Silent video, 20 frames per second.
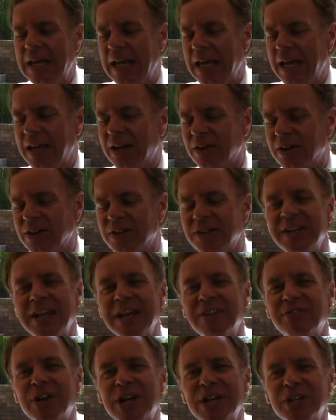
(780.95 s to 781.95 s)
And on the
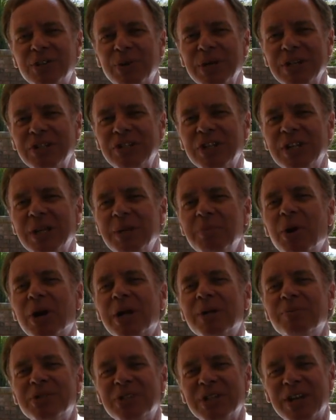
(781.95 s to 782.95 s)
day of graduation, he
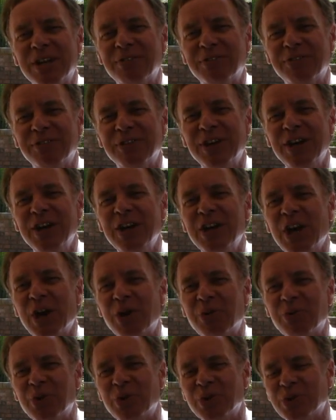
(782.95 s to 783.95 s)
bought himself
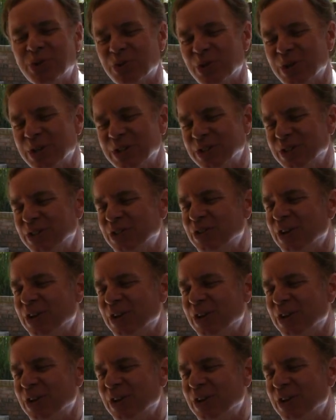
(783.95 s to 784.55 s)
a Rolls Royce to